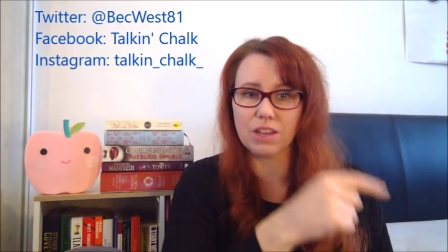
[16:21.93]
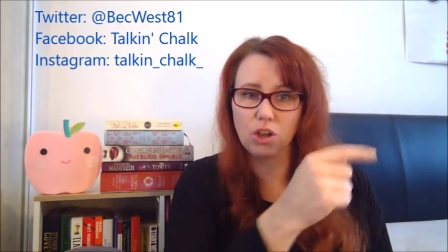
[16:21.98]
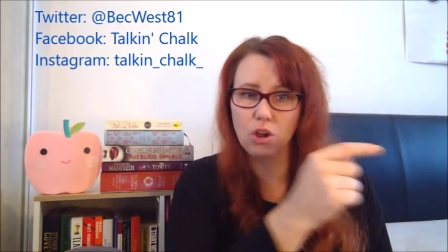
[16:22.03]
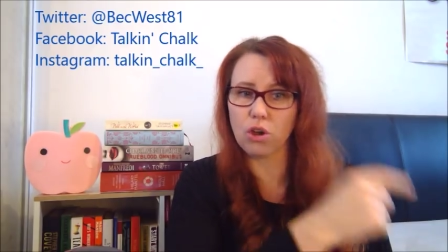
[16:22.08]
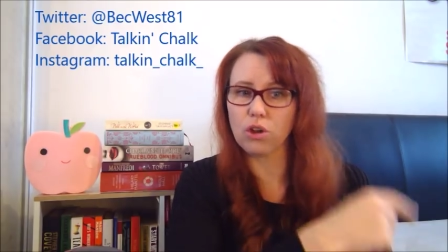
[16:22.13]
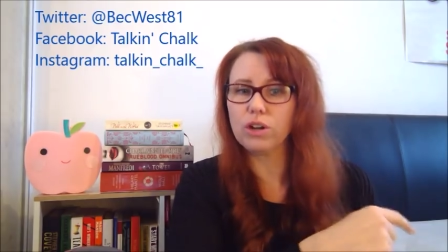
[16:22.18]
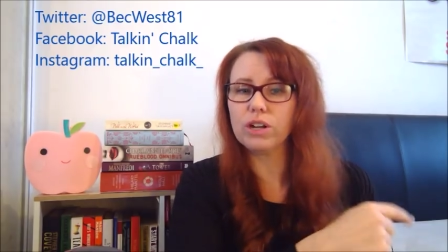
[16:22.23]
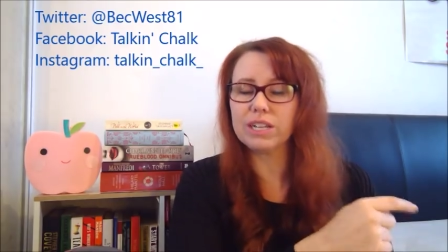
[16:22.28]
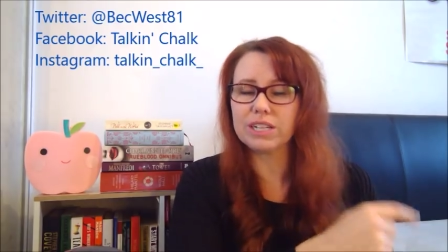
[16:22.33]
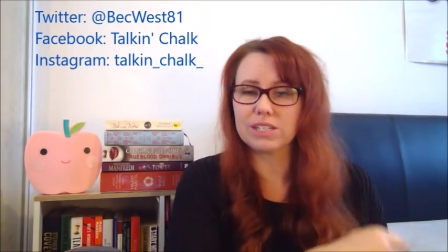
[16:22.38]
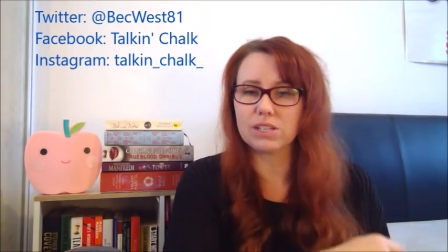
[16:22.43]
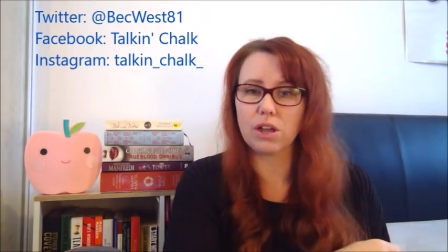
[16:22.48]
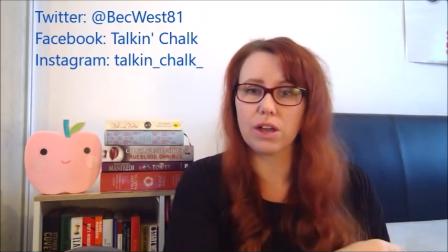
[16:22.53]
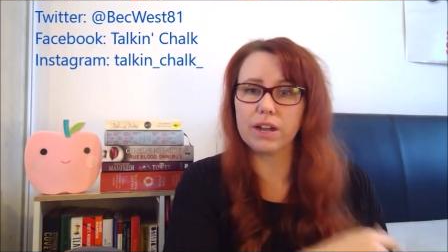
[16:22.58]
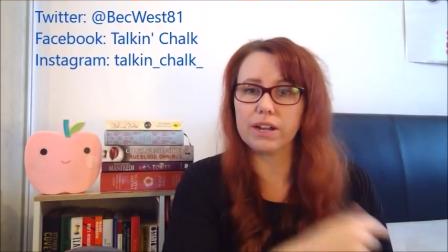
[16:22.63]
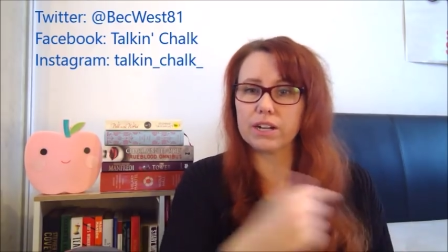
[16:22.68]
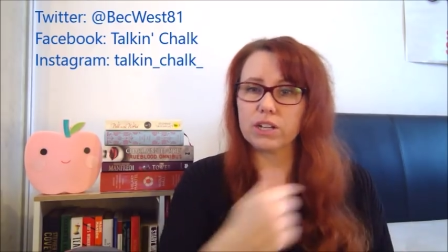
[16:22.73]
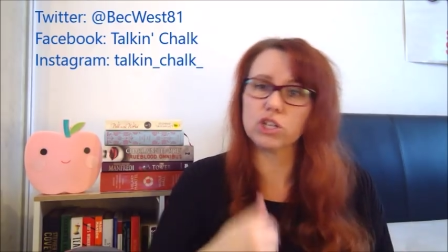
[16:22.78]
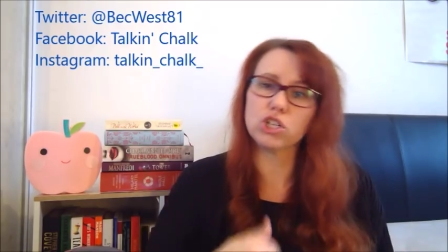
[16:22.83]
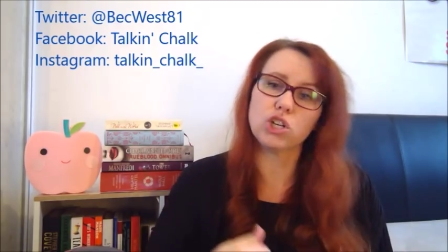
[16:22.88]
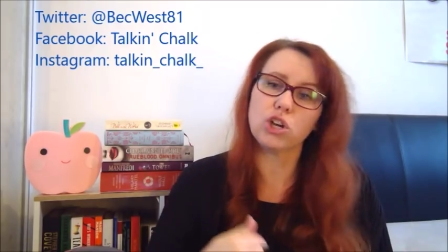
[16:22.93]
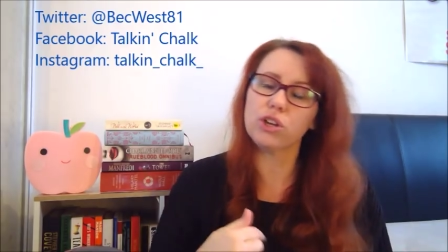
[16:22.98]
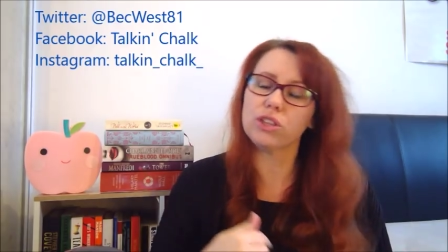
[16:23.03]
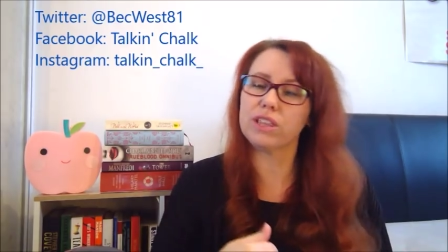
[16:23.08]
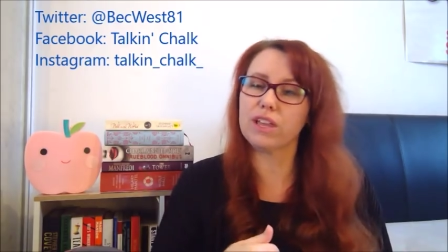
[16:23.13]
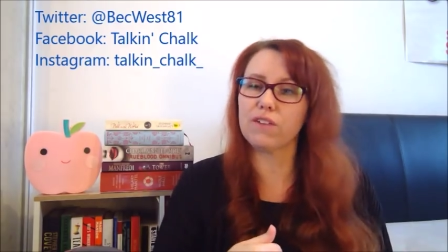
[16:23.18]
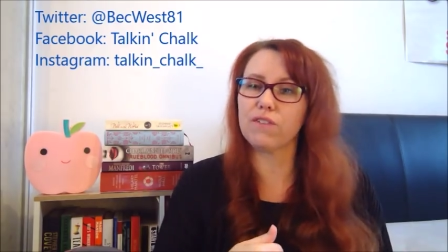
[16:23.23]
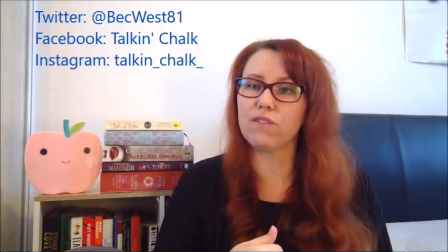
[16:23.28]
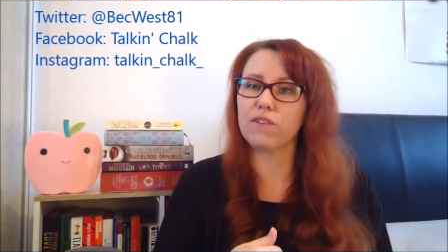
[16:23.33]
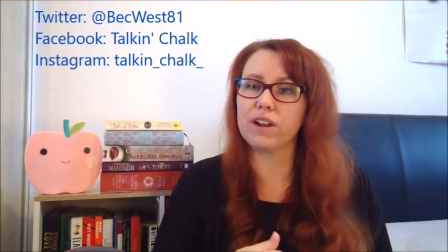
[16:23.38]
that got all excited and
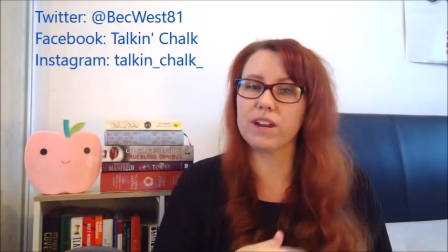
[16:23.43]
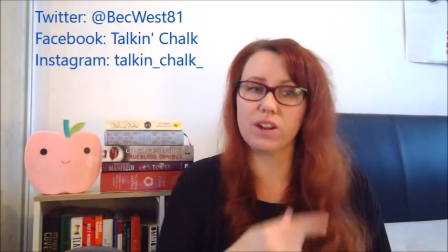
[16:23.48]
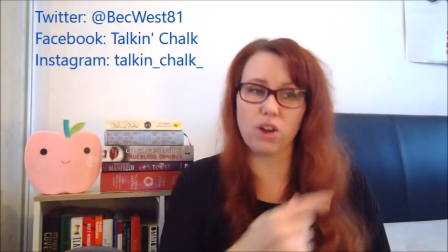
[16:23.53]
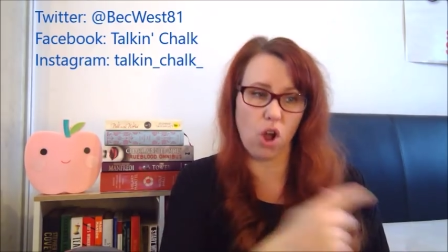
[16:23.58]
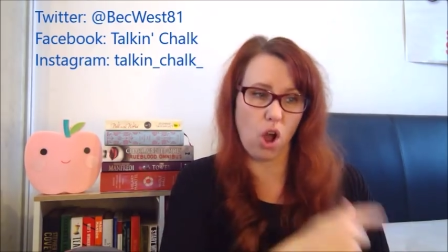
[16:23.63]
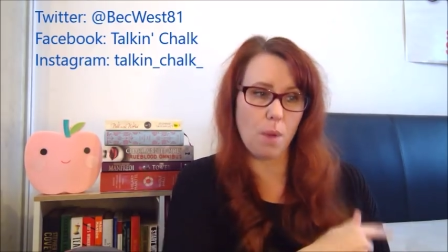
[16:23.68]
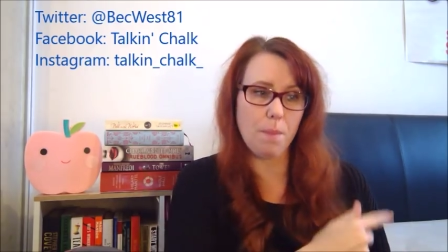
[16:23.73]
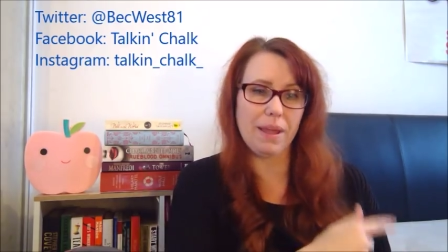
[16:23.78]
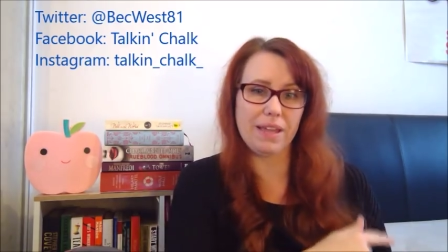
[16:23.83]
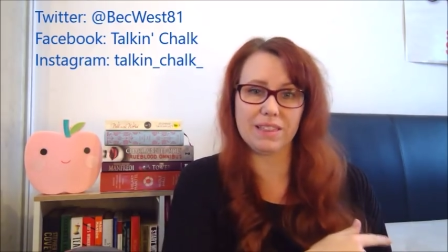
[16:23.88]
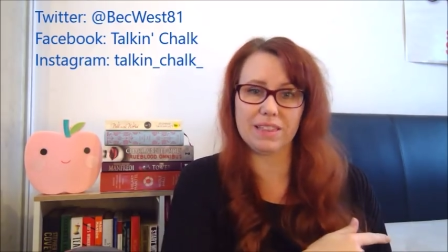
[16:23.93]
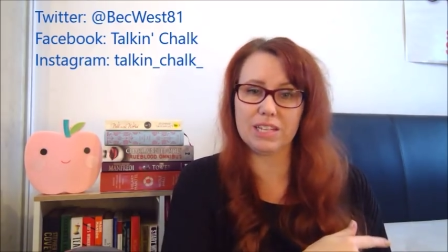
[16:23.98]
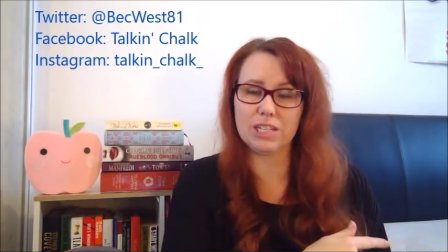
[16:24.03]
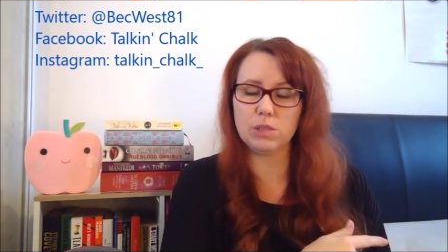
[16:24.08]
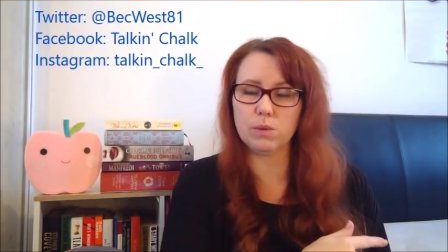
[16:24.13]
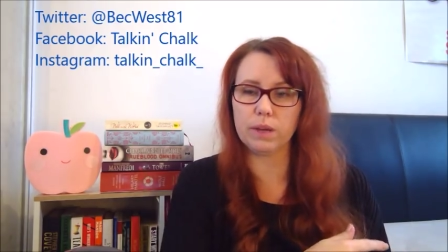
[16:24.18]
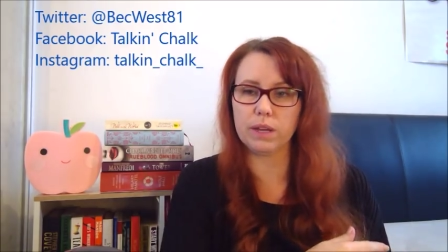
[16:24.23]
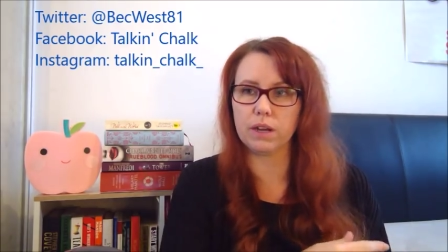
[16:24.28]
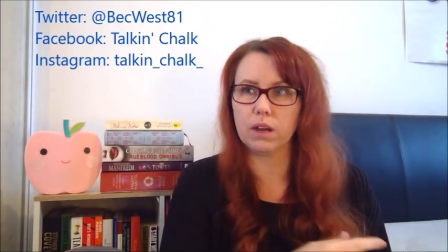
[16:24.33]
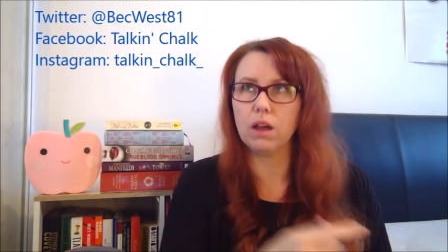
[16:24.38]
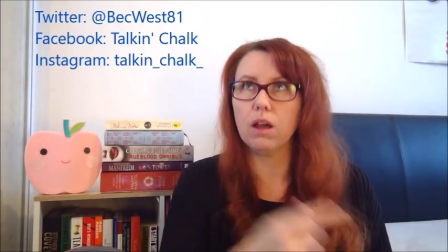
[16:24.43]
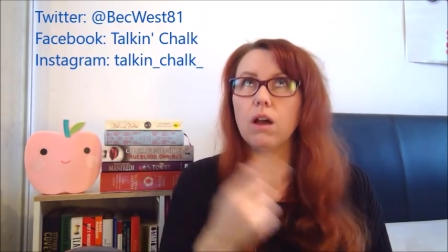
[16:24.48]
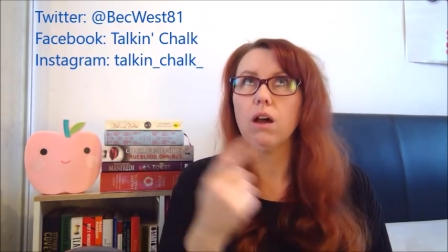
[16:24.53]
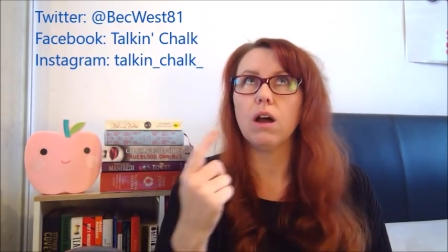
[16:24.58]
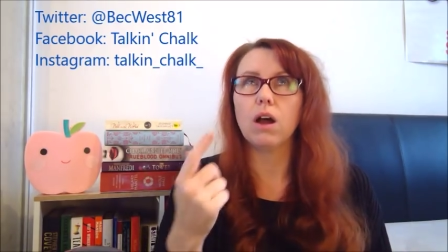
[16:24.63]
showed their friend, I made this one.